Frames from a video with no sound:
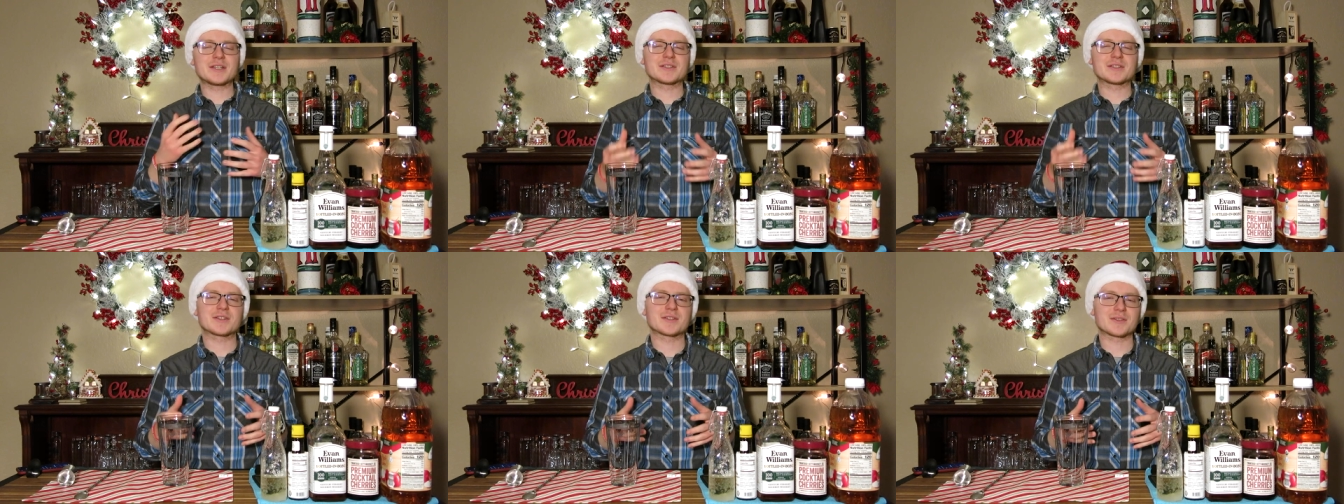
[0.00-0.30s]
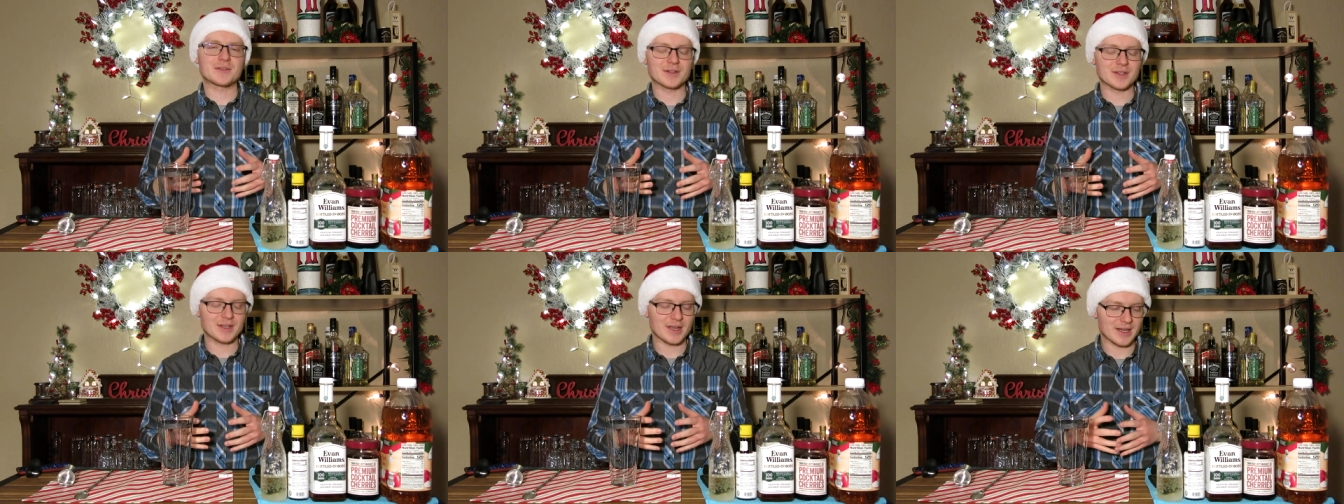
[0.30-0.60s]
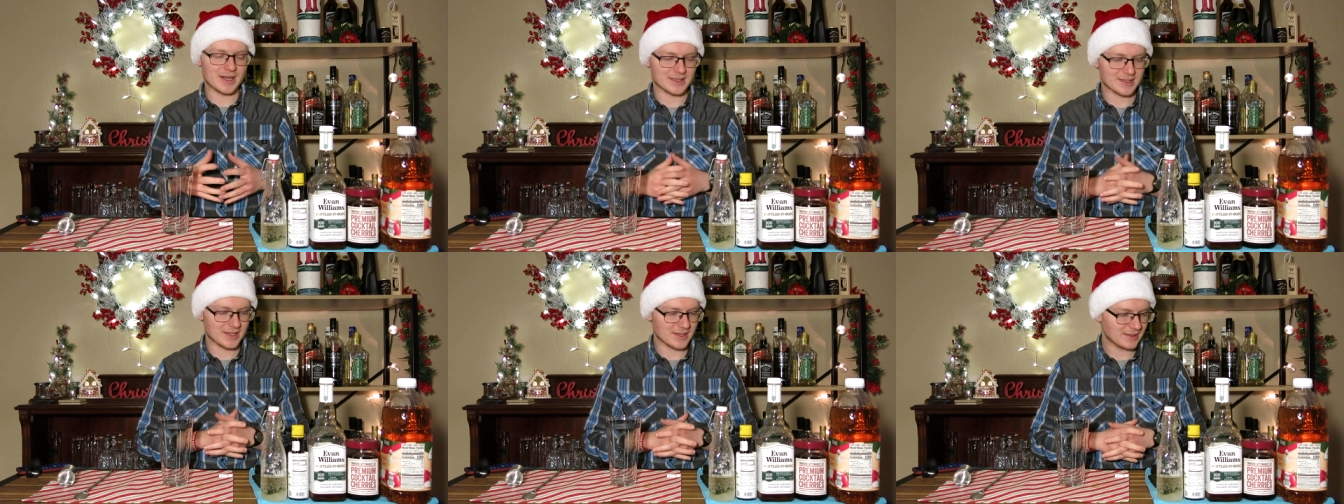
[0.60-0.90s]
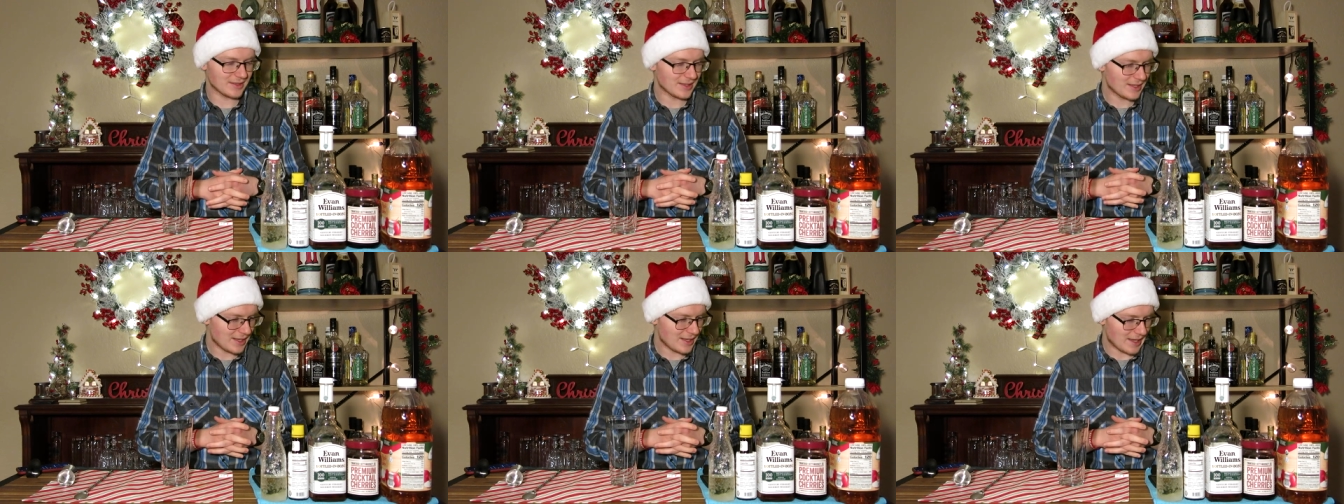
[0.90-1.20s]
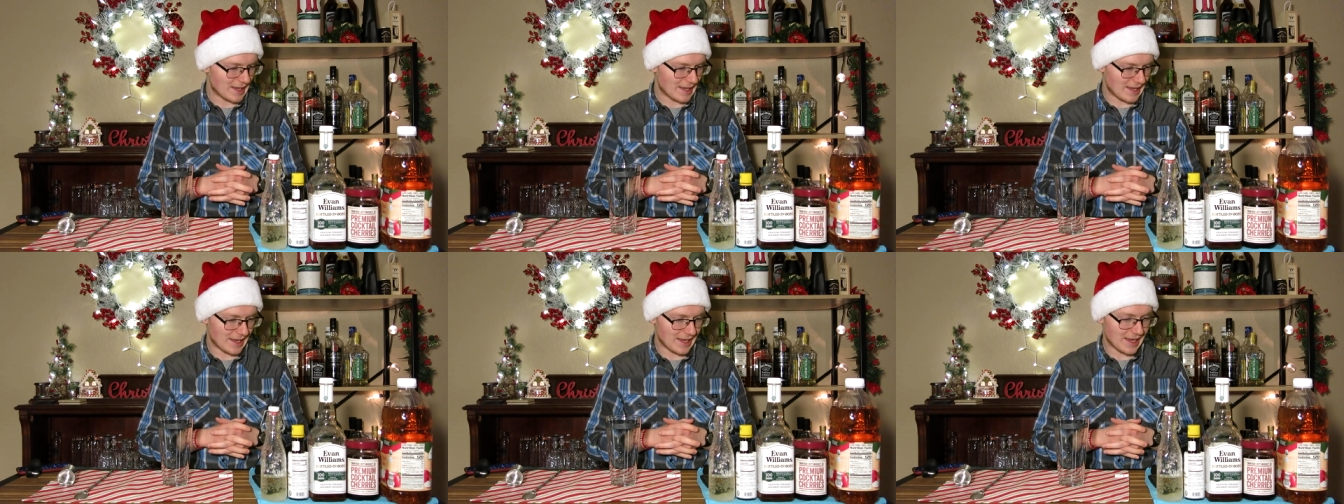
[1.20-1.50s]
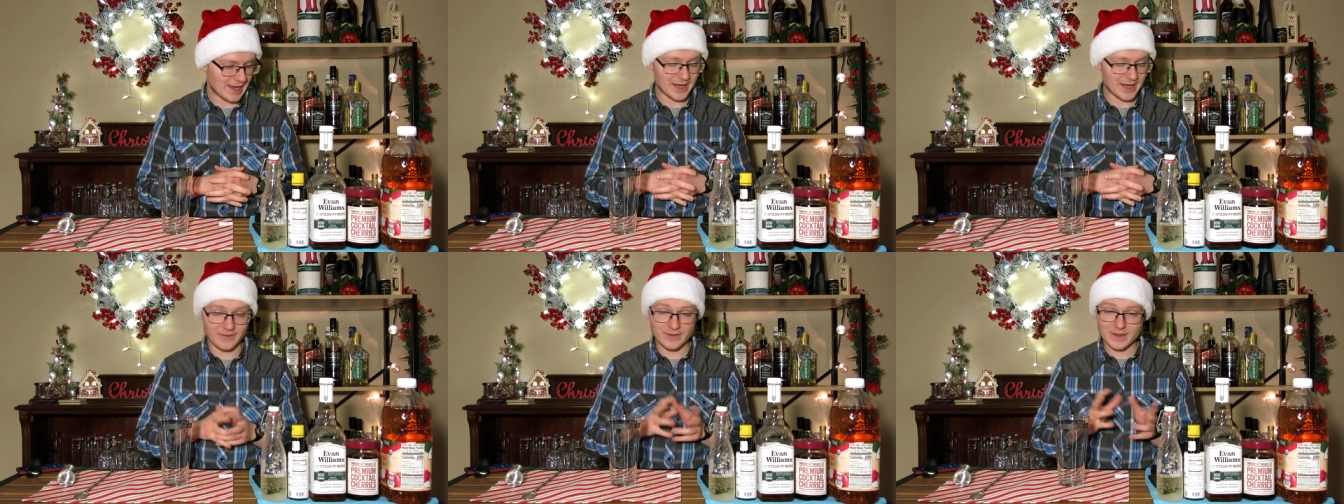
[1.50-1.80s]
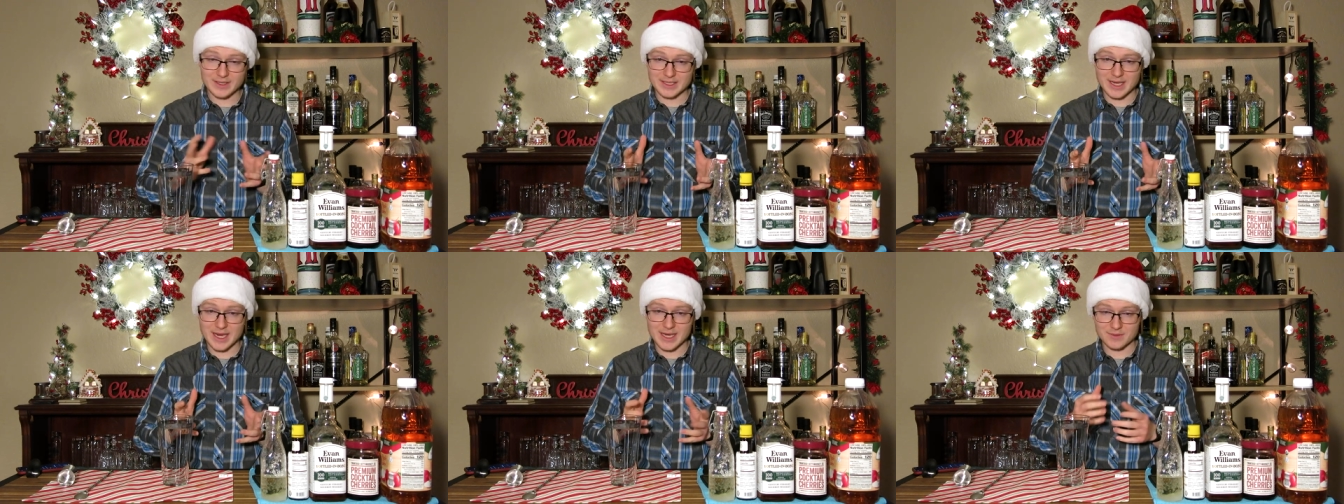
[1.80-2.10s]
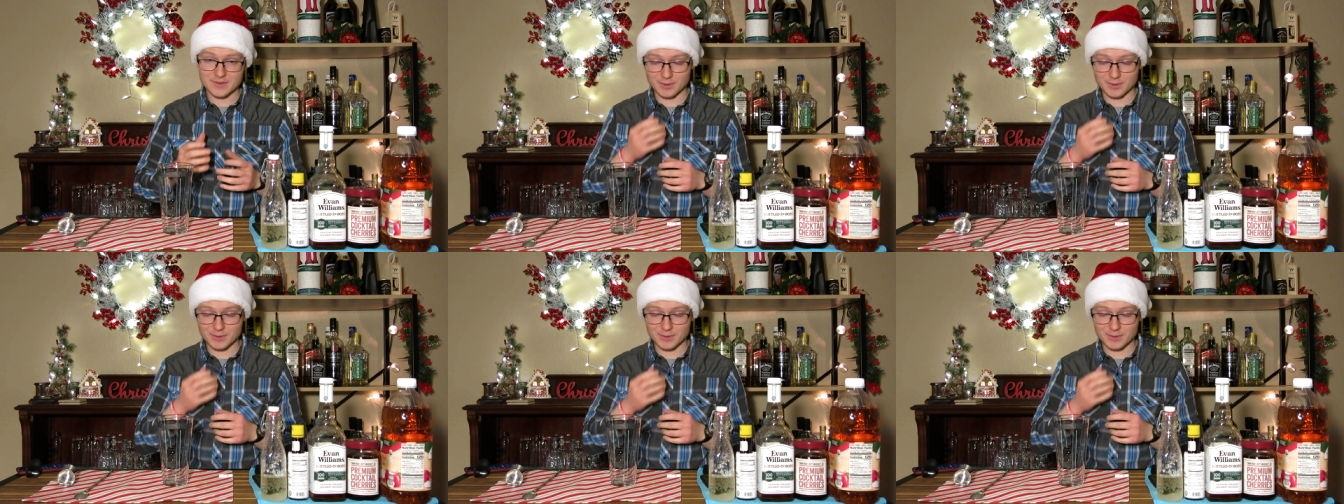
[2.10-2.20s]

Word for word: is a stirred cocktail, and in this case